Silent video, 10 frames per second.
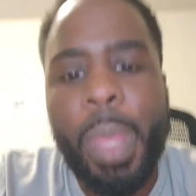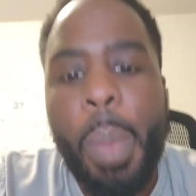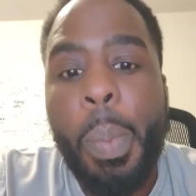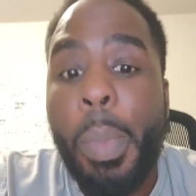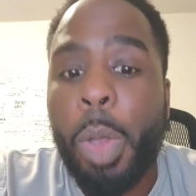
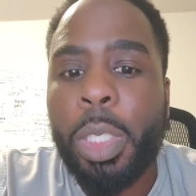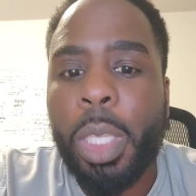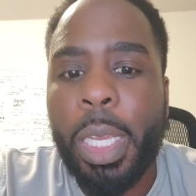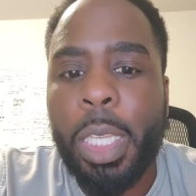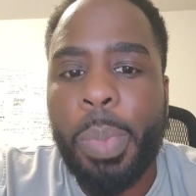
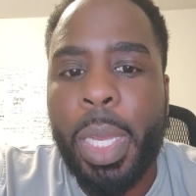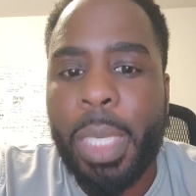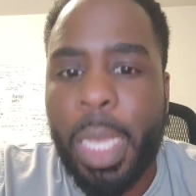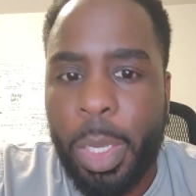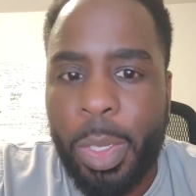Mostly it's
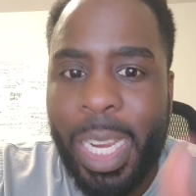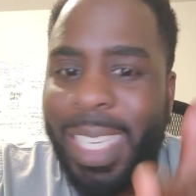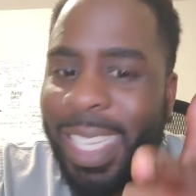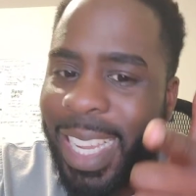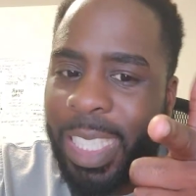because I use it
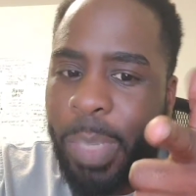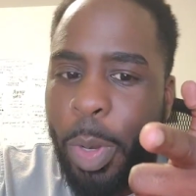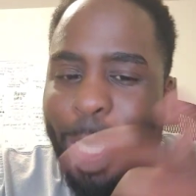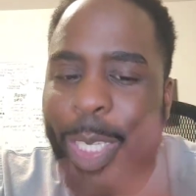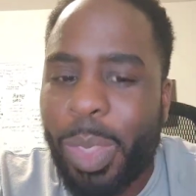as a
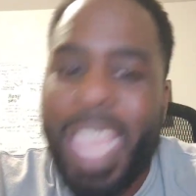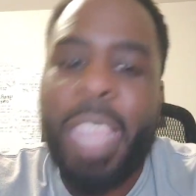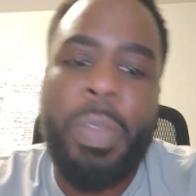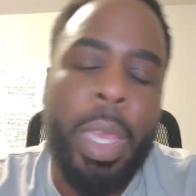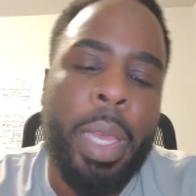testimony. So
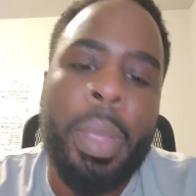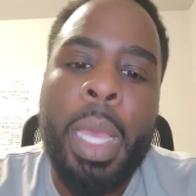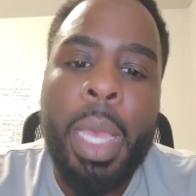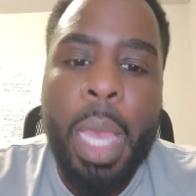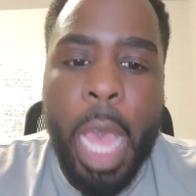thank you, Vika.
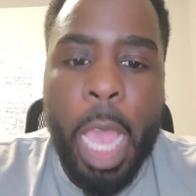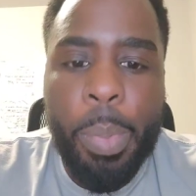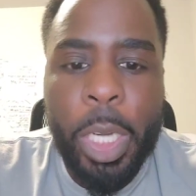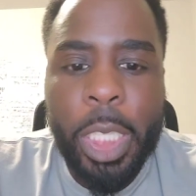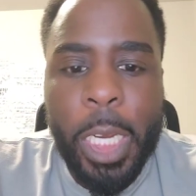I
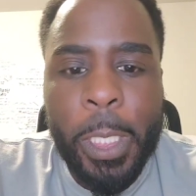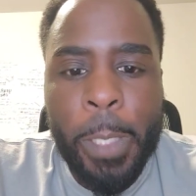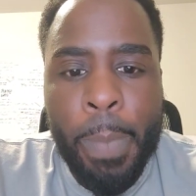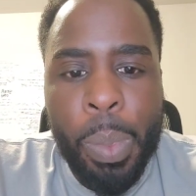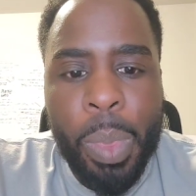appreciate
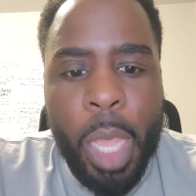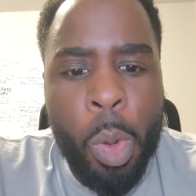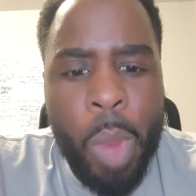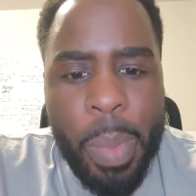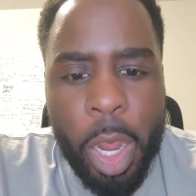you.
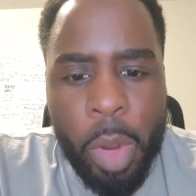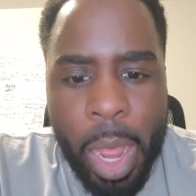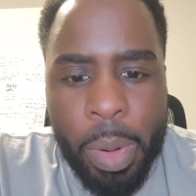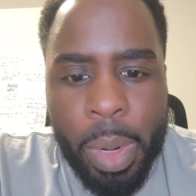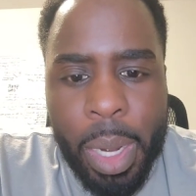Who gave me a
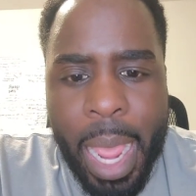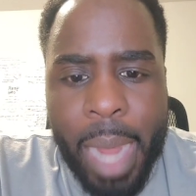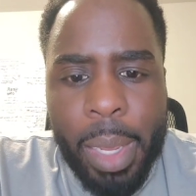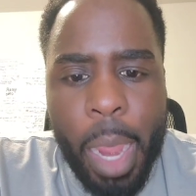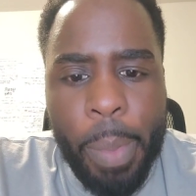crown?
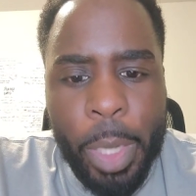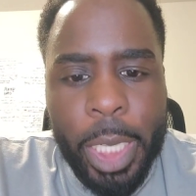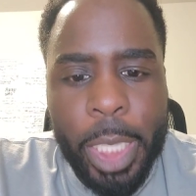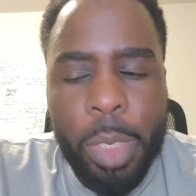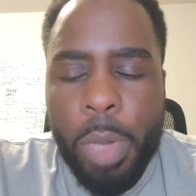Natalie, I
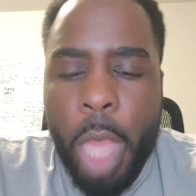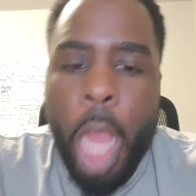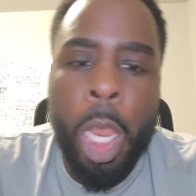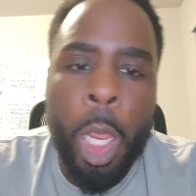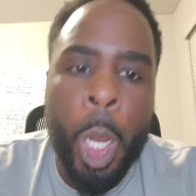appreciate you.
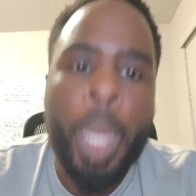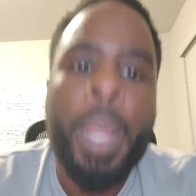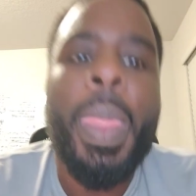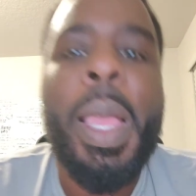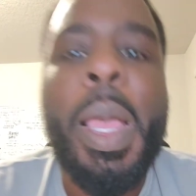Natalie.
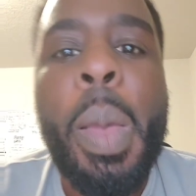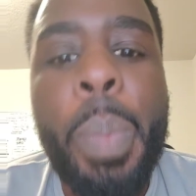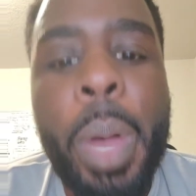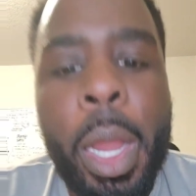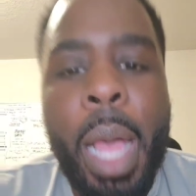
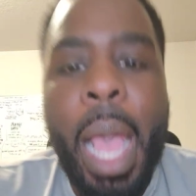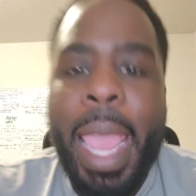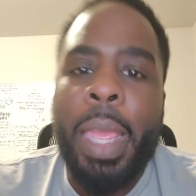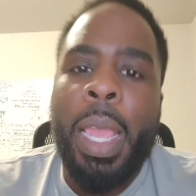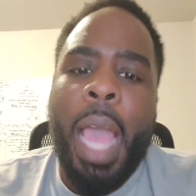But
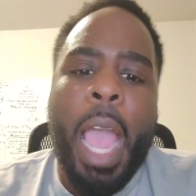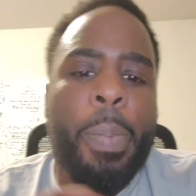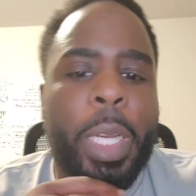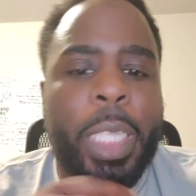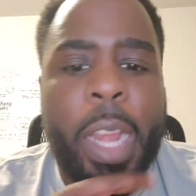hey, I
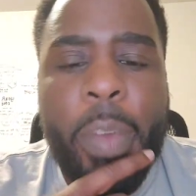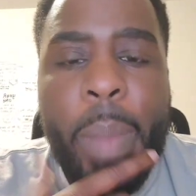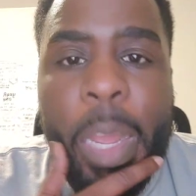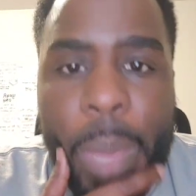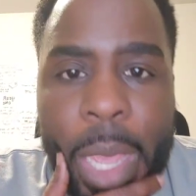appreciate
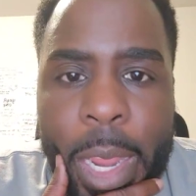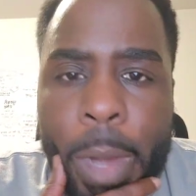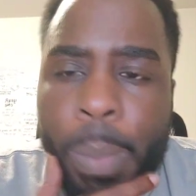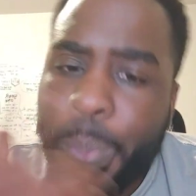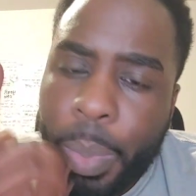everybody being
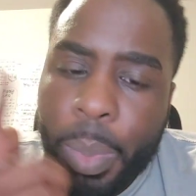here.